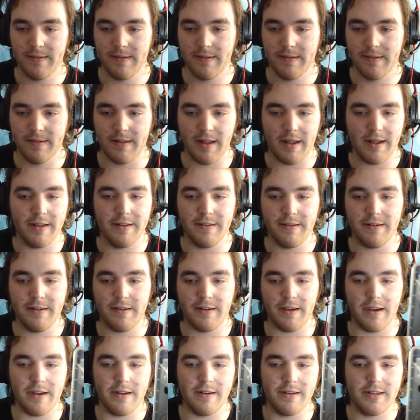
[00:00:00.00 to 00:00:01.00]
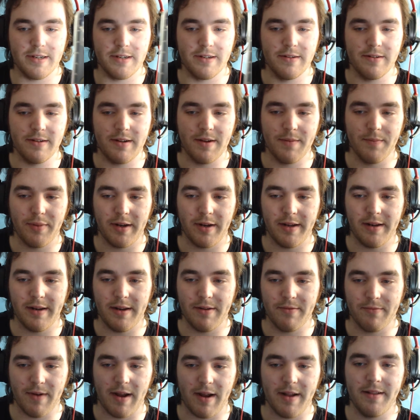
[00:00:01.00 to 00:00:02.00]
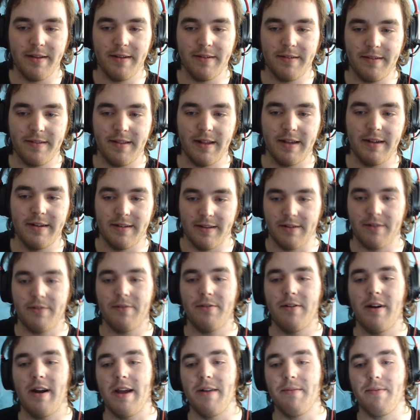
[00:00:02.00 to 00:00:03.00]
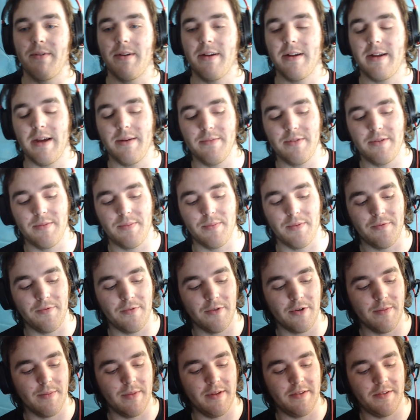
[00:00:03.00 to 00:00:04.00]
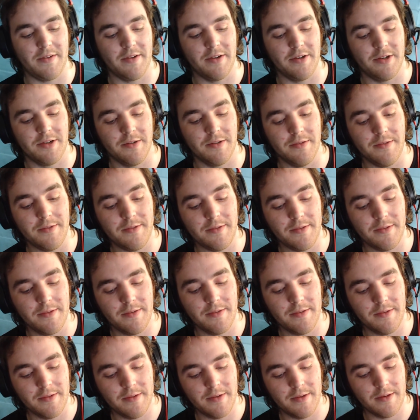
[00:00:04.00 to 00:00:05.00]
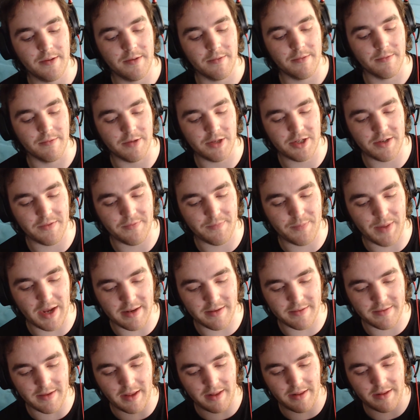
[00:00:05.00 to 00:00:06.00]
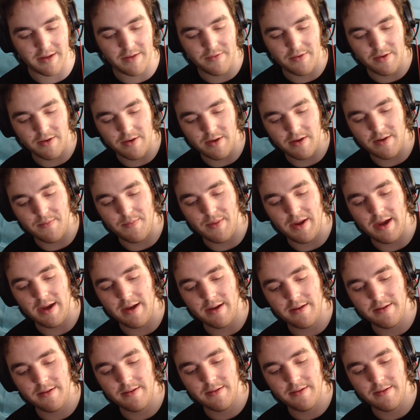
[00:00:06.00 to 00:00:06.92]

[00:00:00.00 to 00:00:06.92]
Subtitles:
that isn't going to completely run this thing to the ground when it comes to performance issues, which have been something I've heard about.